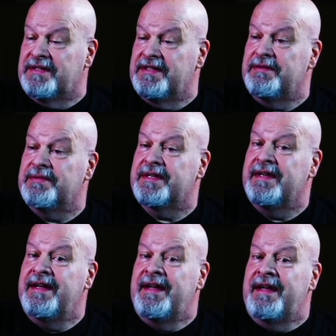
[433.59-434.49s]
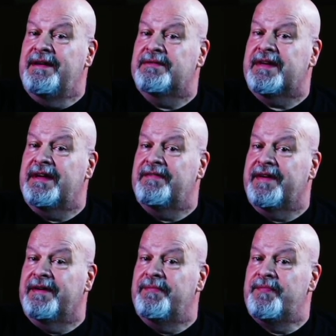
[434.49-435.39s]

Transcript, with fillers: He was kind of a